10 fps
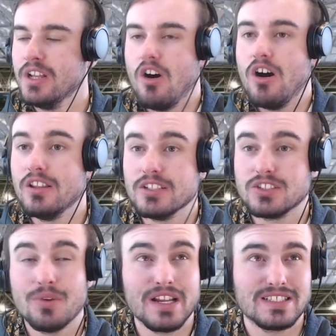Highlanders
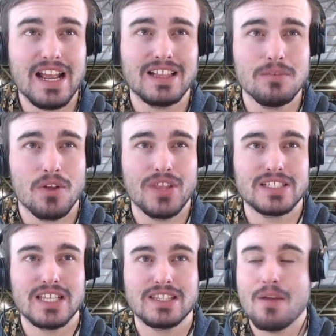doing exactly what they
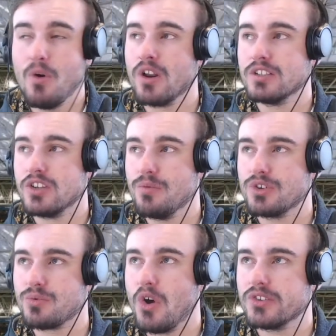said they wanted to,
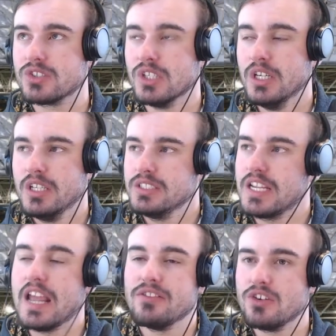which was to
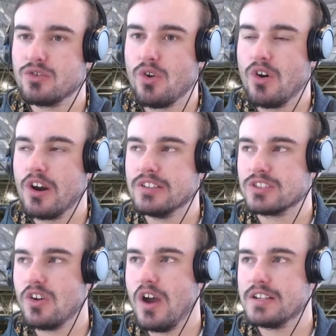get the draw
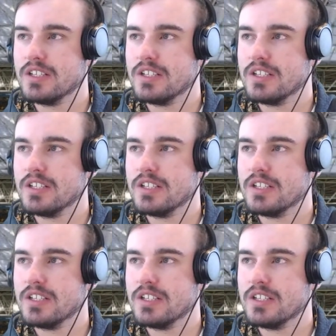inside